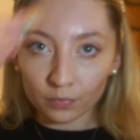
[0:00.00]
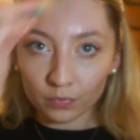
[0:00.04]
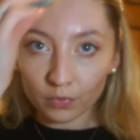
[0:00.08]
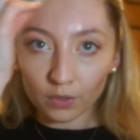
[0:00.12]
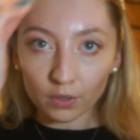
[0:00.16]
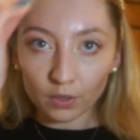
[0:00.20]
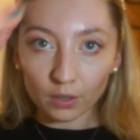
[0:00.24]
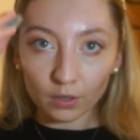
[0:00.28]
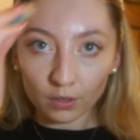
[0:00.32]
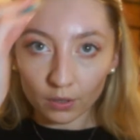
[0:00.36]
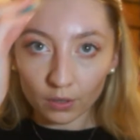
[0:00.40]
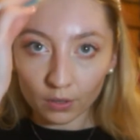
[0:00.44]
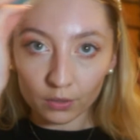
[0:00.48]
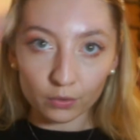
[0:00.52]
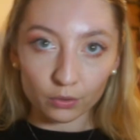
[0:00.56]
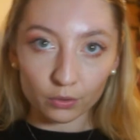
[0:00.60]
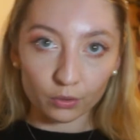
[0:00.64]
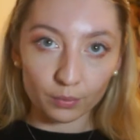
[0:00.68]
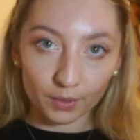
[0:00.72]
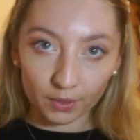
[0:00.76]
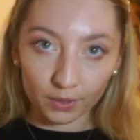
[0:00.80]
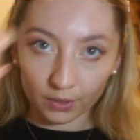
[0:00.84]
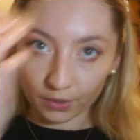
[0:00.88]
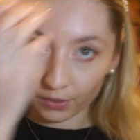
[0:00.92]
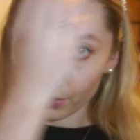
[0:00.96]
and contour my
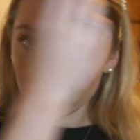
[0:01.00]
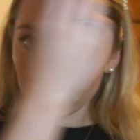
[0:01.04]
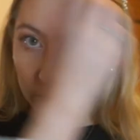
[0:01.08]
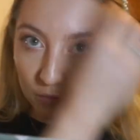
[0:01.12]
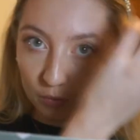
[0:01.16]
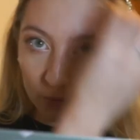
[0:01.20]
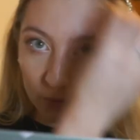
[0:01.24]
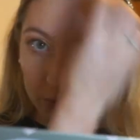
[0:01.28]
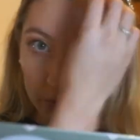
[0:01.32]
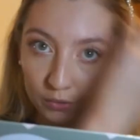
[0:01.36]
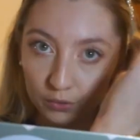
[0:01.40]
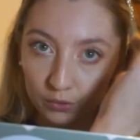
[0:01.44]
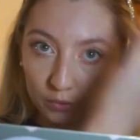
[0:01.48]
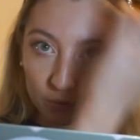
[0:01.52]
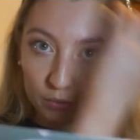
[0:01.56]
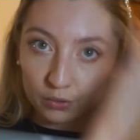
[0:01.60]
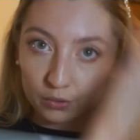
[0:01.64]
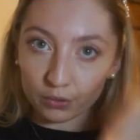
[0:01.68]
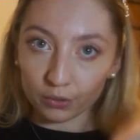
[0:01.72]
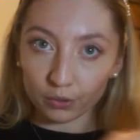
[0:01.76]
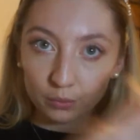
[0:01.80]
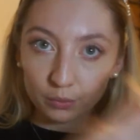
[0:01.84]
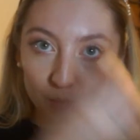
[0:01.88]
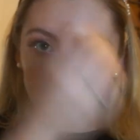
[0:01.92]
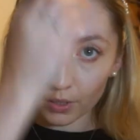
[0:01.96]
nose
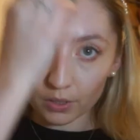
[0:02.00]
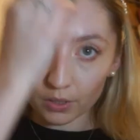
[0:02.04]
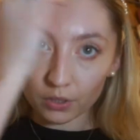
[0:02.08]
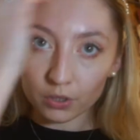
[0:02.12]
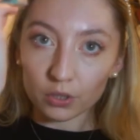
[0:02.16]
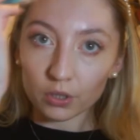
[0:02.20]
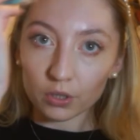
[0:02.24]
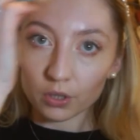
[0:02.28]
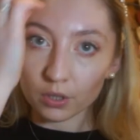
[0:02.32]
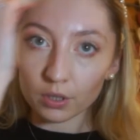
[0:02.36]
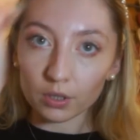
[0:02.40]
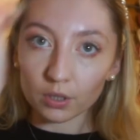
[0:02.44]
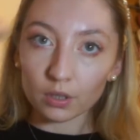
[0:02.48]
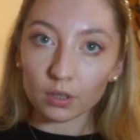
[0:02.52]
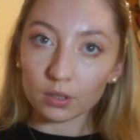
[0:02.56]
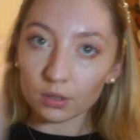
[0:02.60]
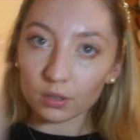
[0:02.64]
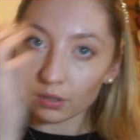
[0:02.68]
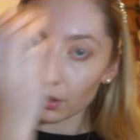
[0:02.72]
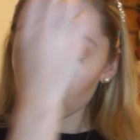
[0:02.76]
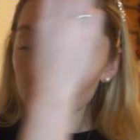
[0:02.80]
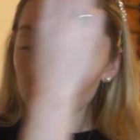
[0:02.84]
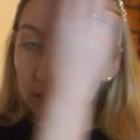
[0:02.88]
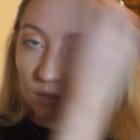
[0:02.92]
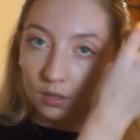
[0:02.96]
too much
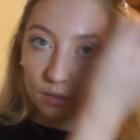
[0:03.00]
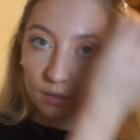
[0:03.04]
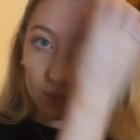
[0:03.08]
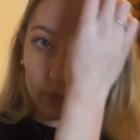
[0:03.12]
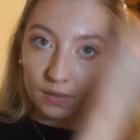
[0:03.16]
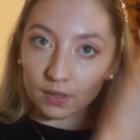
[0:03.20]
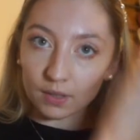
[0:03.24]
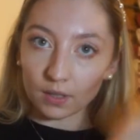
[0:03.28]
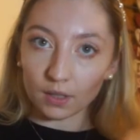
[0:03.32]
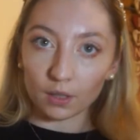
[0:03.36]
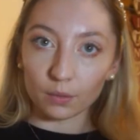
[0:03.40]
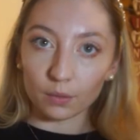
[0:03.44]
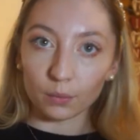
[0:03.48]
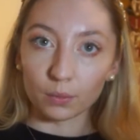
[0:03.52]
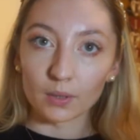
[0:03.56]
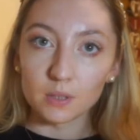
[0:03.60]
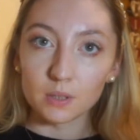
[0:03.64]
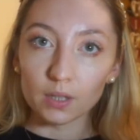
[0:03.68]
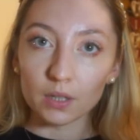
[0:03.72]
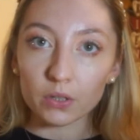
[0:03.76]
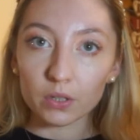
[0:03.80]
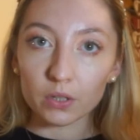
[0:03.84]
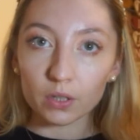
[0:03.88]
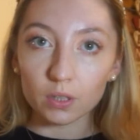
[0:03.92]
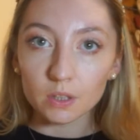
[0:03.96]
because I think it will
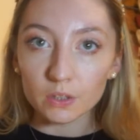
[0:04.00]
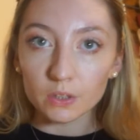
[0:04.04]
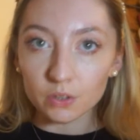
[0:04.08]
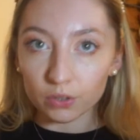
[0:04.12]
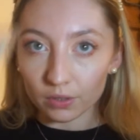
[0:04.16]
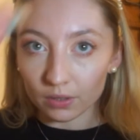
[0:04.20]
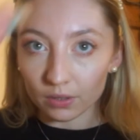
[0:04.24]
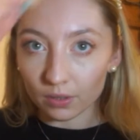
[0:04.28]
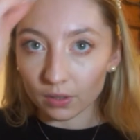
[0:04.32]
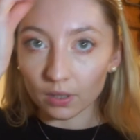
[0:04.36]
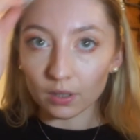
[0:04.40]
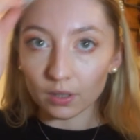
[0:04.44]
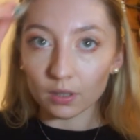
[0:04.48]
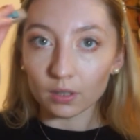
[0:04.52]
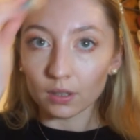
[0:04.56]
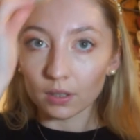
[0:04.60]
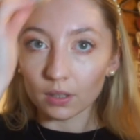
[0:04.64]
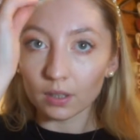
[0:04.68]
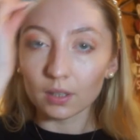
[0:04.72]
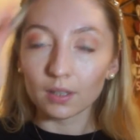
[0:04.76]
literally just look